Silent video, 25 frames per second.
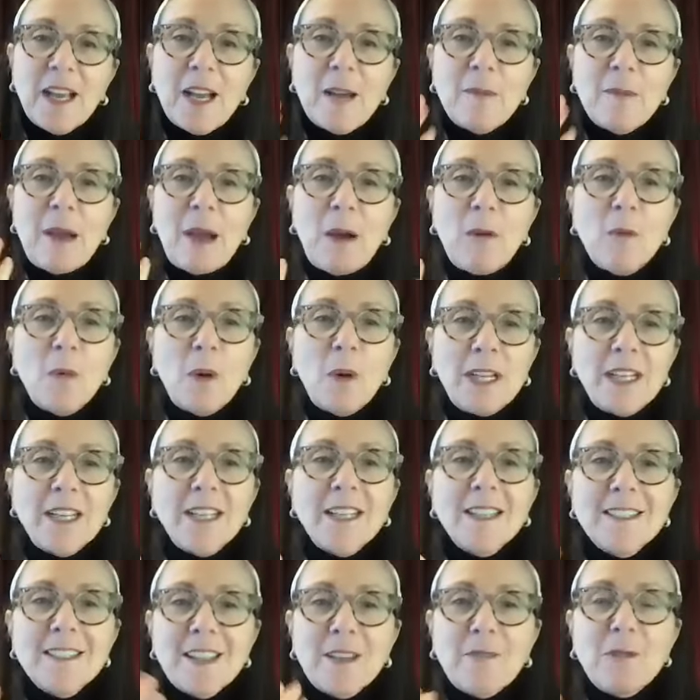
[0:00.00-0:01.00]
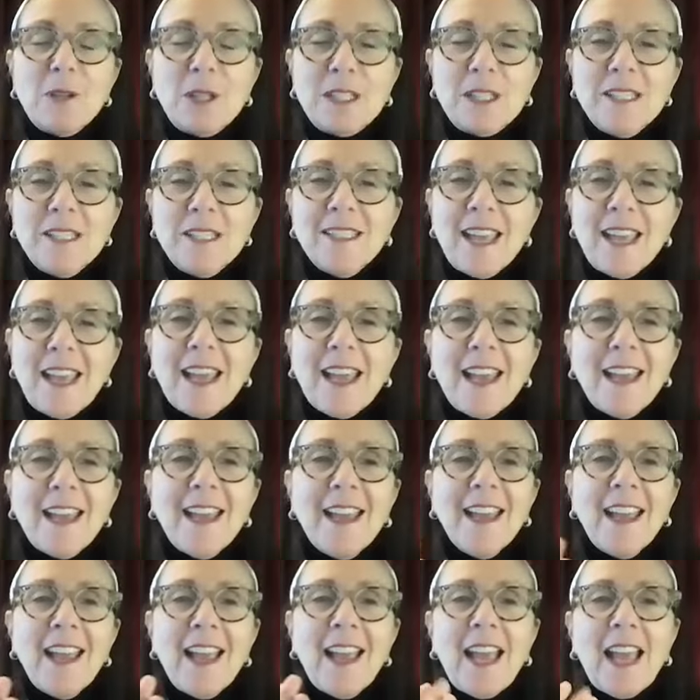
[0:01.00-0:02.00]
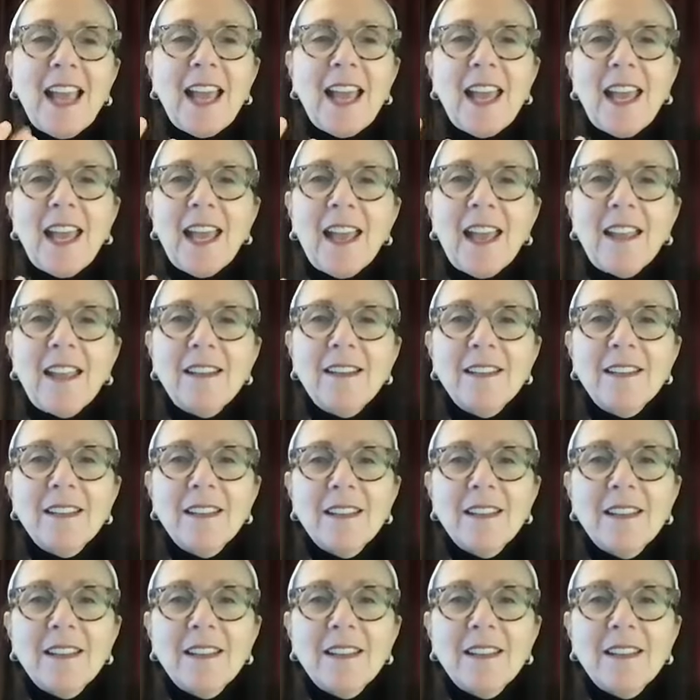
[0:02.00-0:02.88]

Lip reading: about what it is I want to say. And